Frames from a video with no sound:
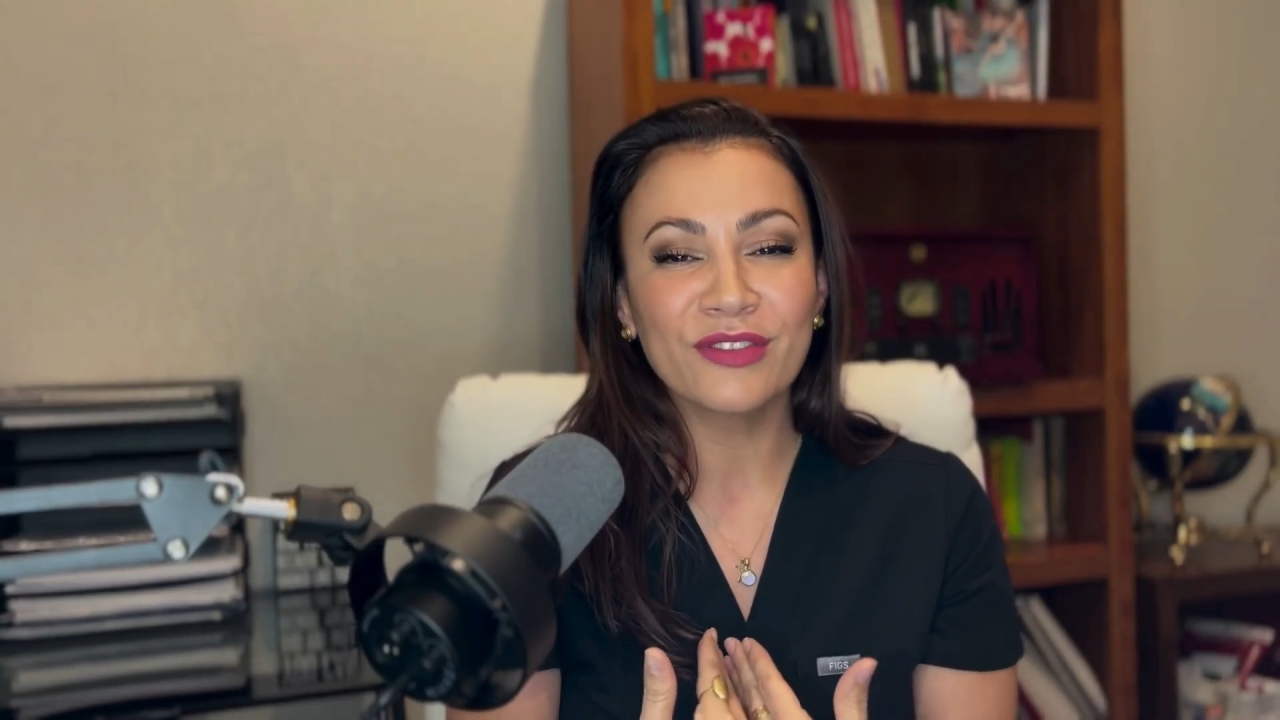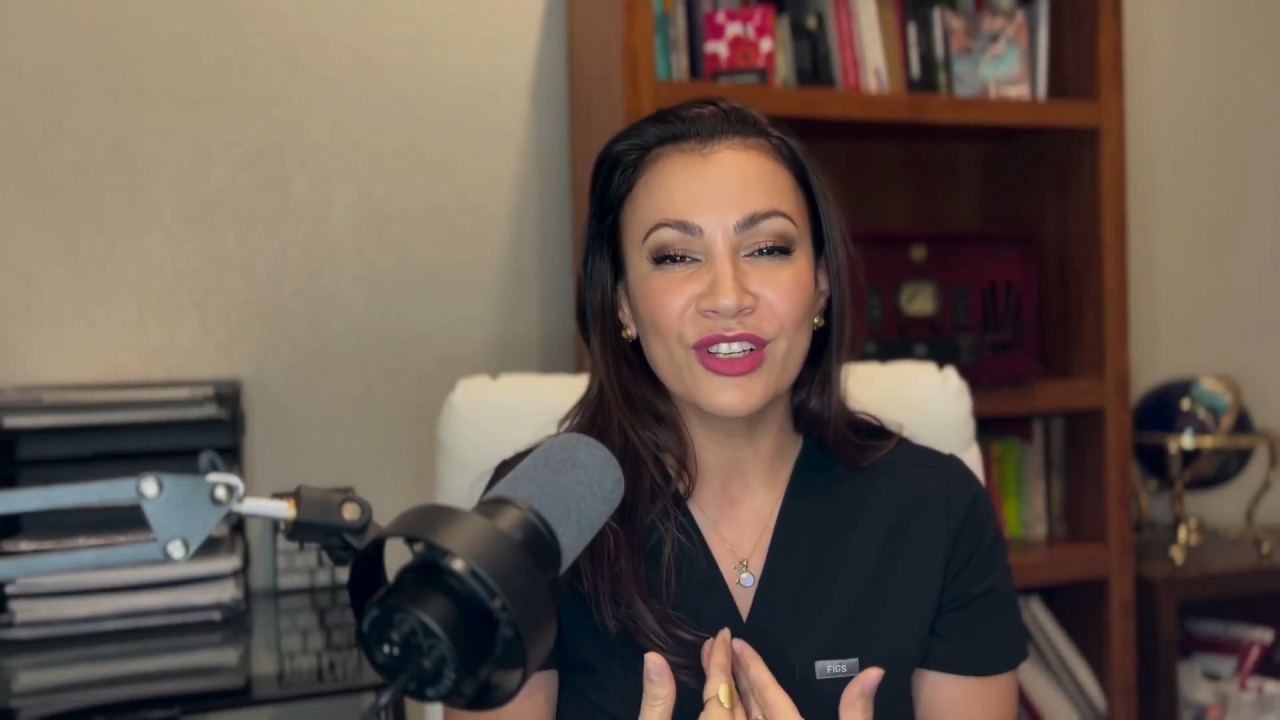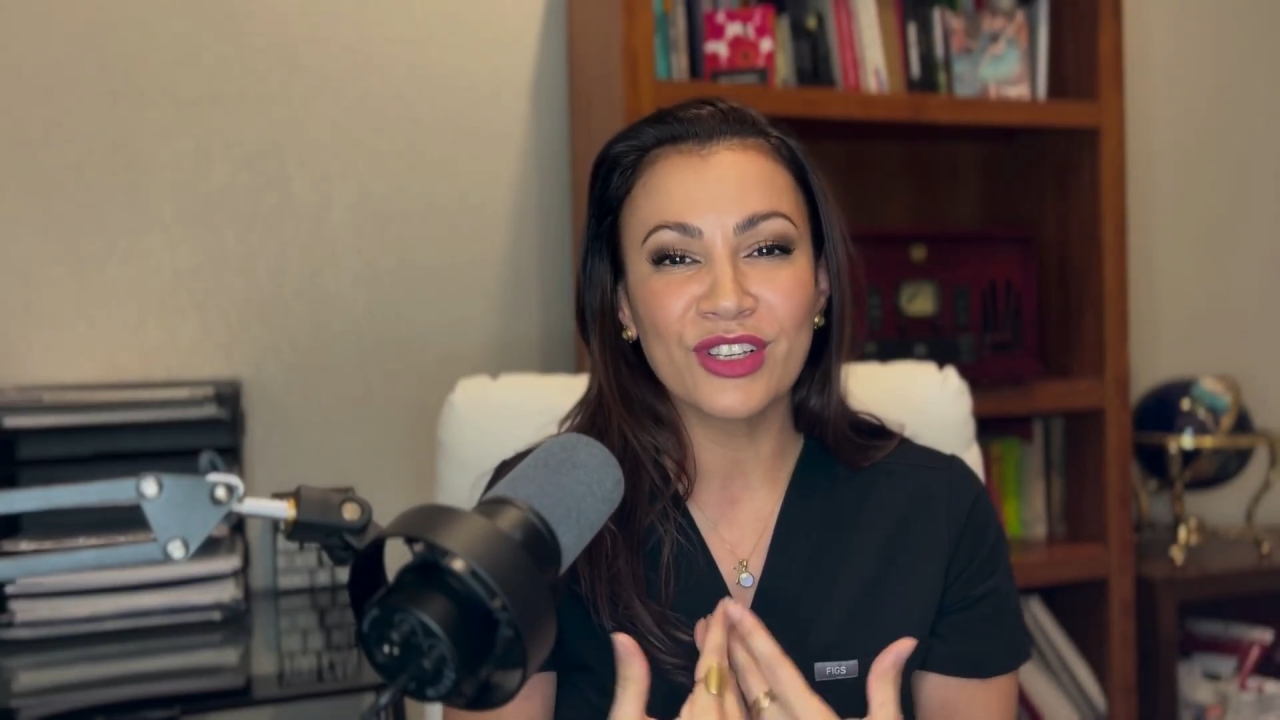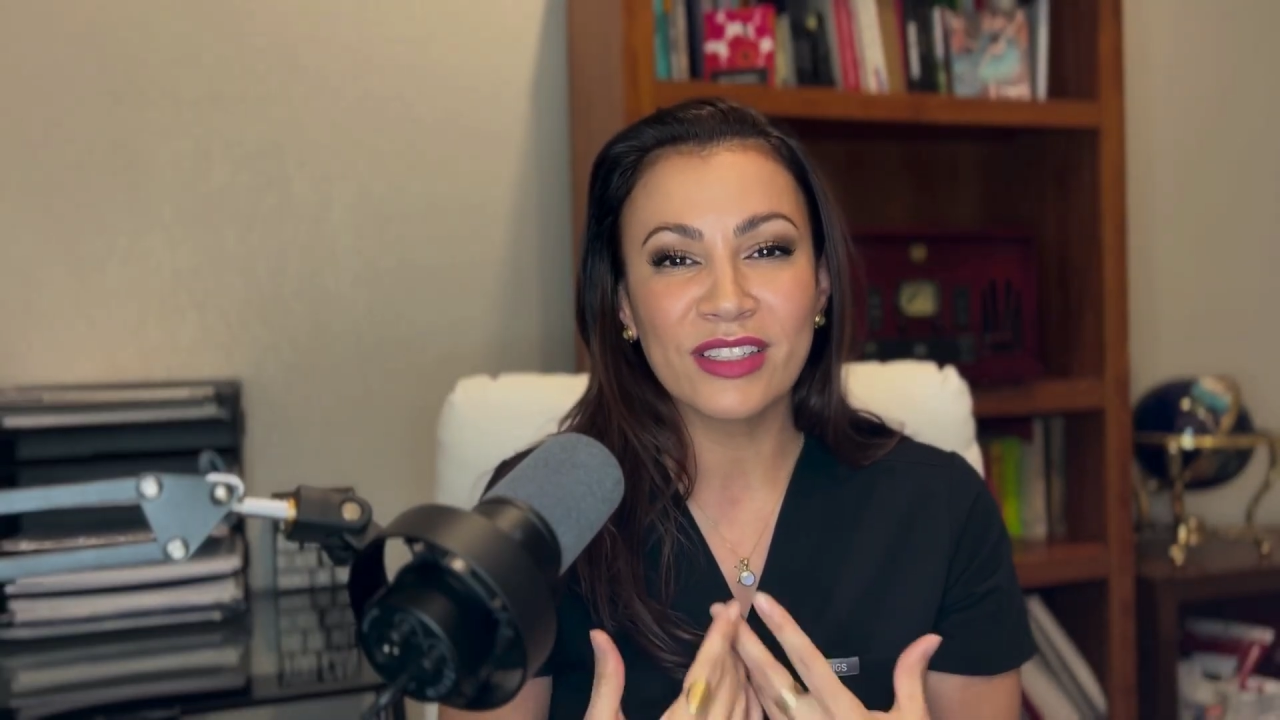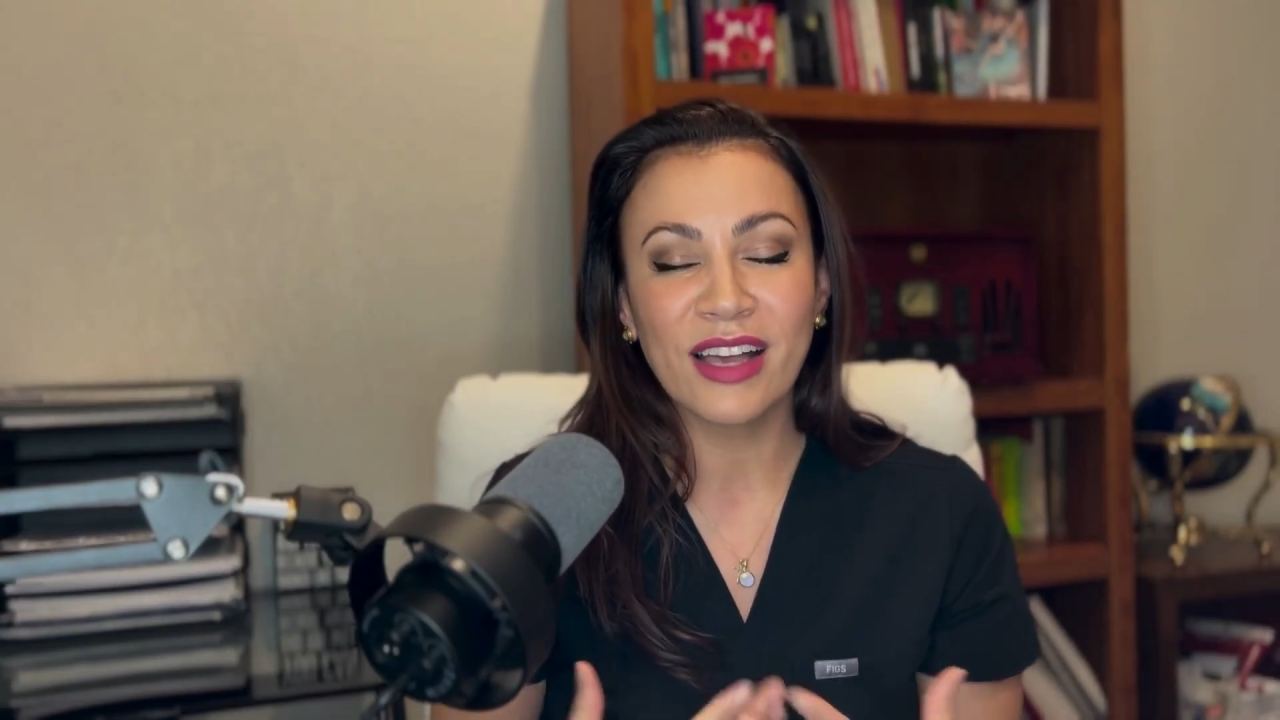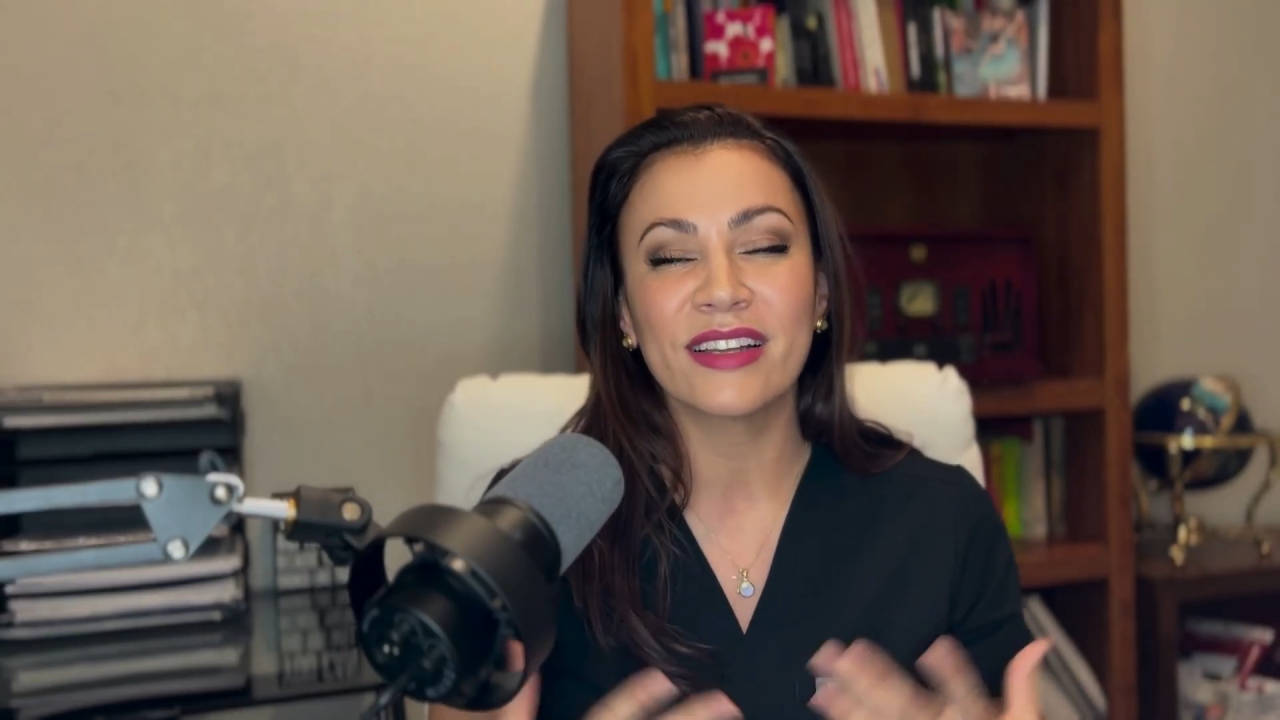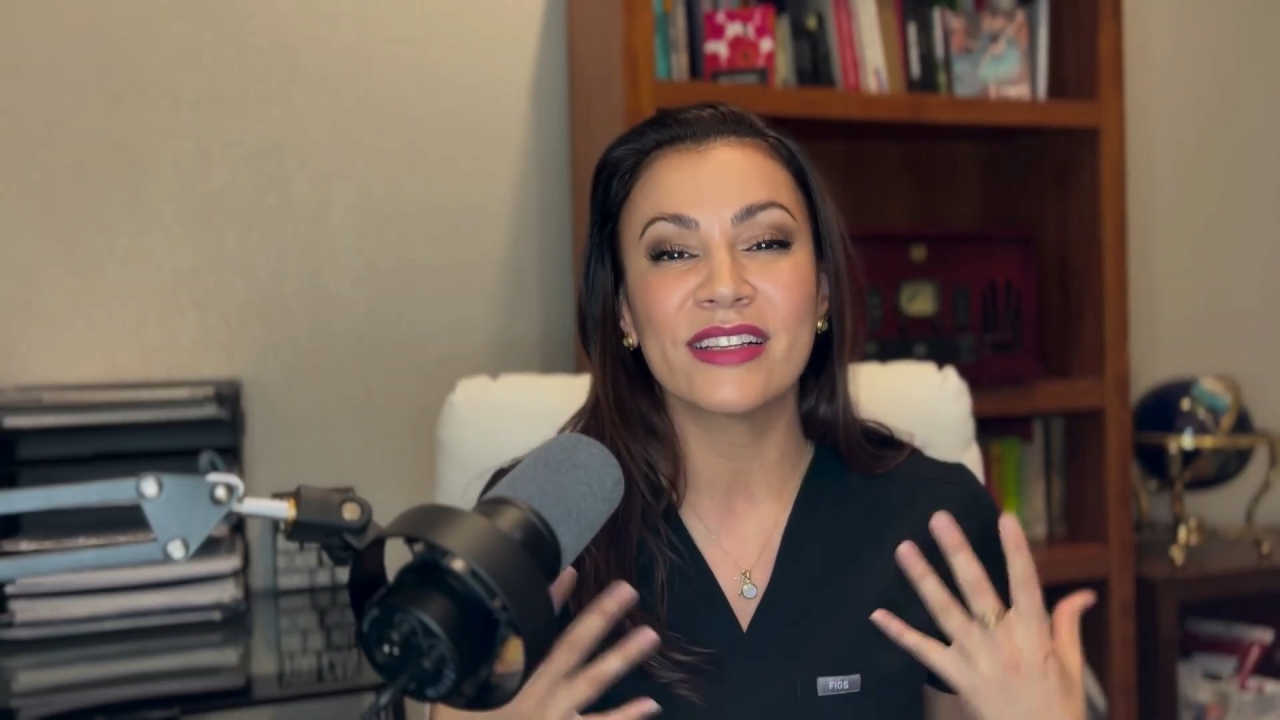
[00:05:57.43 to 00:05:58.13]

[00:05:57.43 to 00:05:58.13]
to just kind